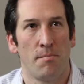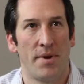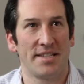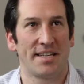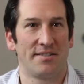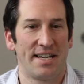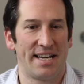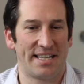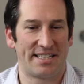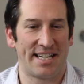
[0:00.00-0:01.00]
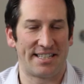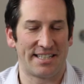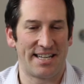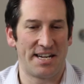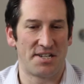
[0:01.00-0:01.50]
Basically, it sets the
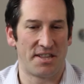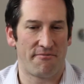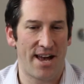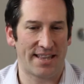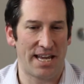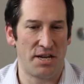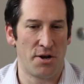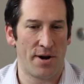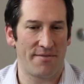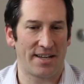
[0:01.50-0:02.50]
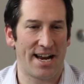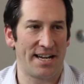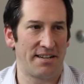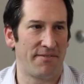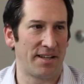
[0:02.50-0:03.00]
stage in the fact that you don't have to kind
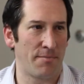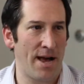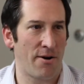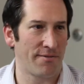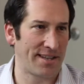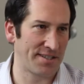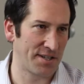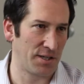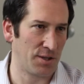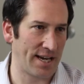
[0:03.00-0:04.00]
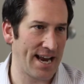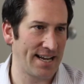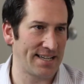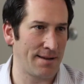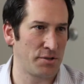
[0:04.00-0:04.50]
of develop how everything's going to look ahead
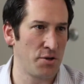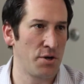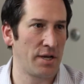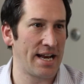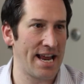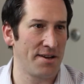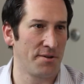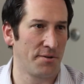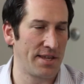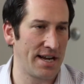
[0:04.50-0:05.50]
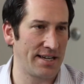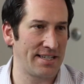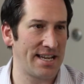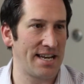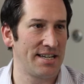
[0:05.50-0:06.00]
of time, so you can handle the
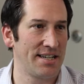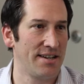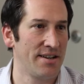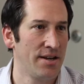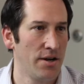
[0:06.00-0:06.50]
unintended